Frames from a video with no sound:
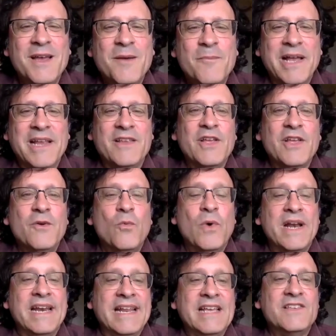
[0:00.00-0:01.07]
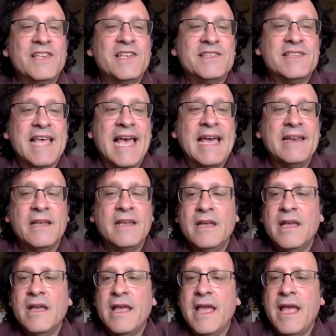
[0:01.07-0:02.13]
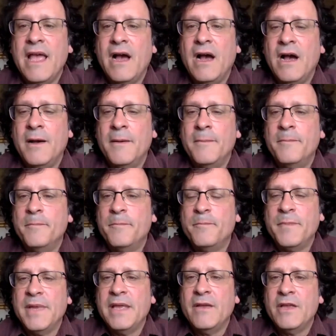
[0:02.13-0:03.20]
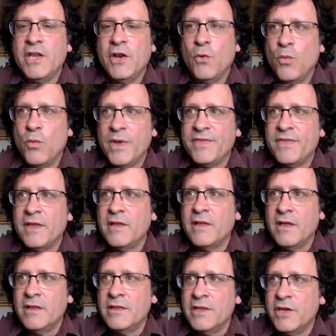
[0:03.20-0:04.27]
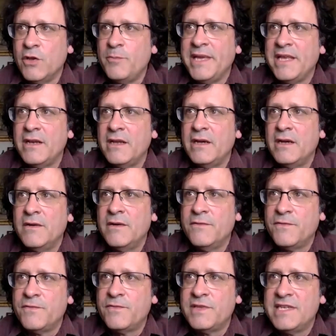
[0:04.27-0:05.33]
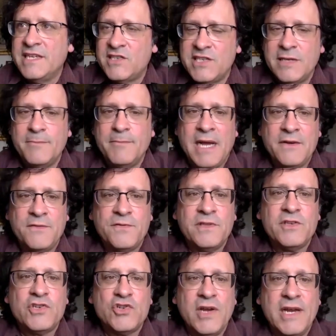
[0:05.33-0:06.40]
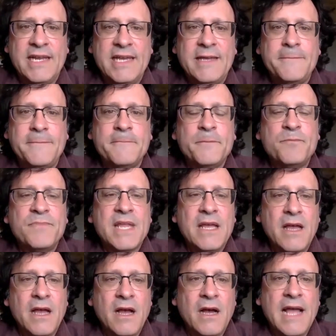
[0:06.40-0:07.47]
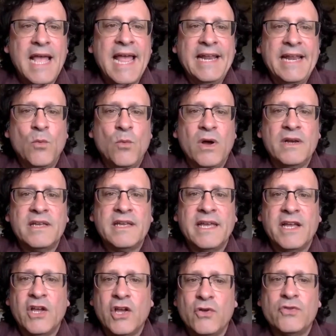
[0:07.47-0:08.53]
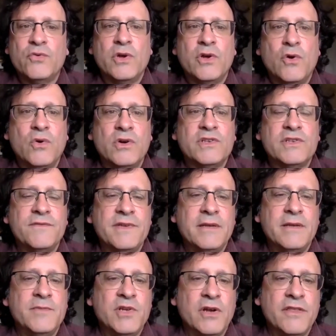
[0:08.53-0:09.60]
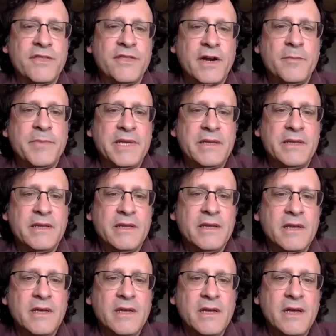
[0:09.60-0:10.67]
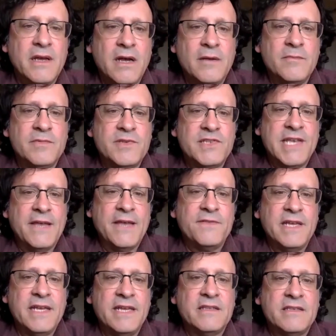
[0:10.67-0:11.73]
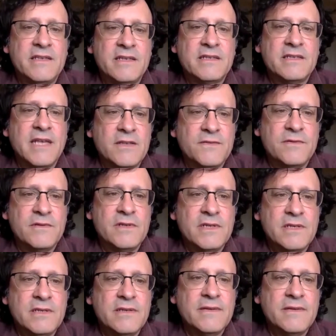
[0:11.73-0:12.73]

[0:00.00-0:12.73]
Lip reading: But what it is that, with a little bit of decent mindfulness training, anyone can go through a course of EMDR therapy safely and successfully.